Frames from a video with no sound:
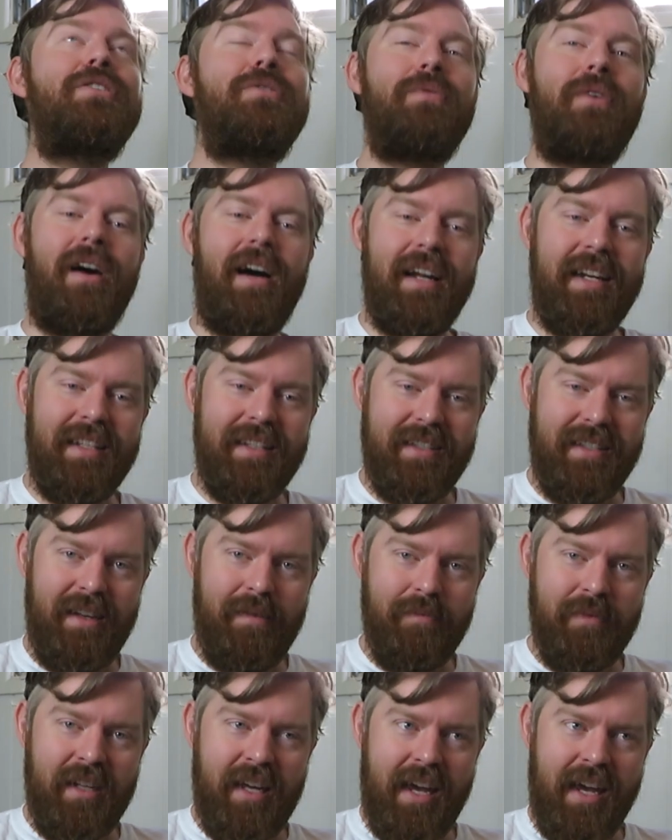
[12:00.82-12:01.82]
to ride it
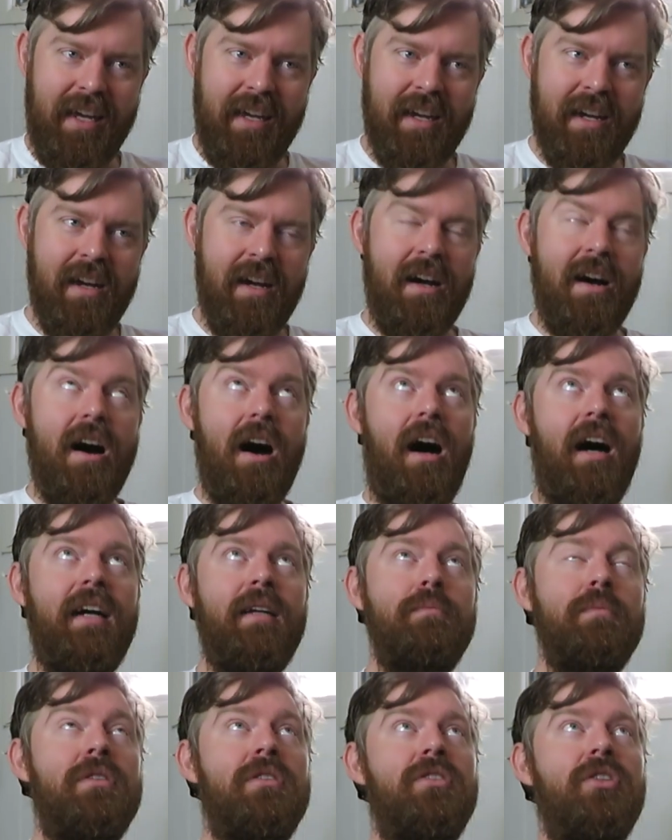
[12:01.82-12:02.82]
someday. I
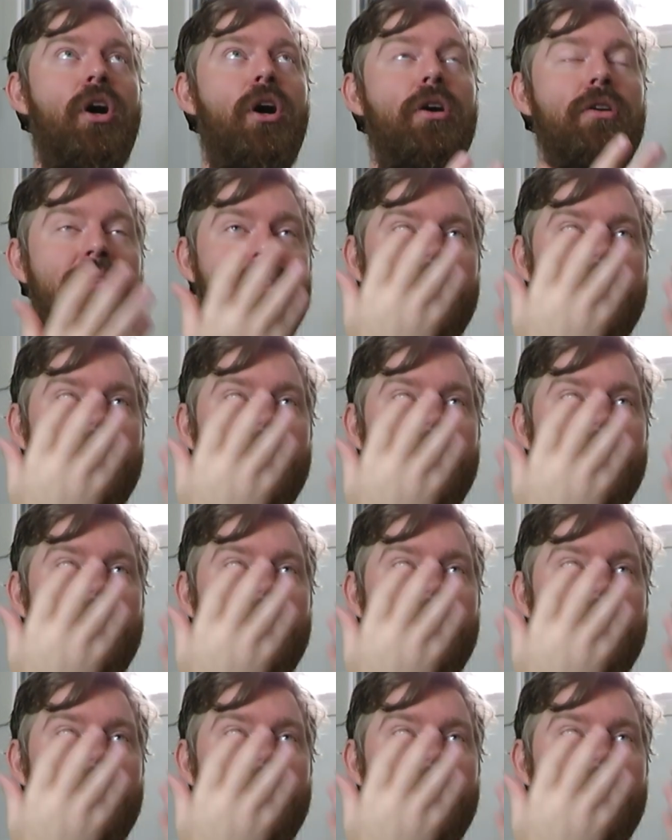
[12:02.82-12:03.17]
am so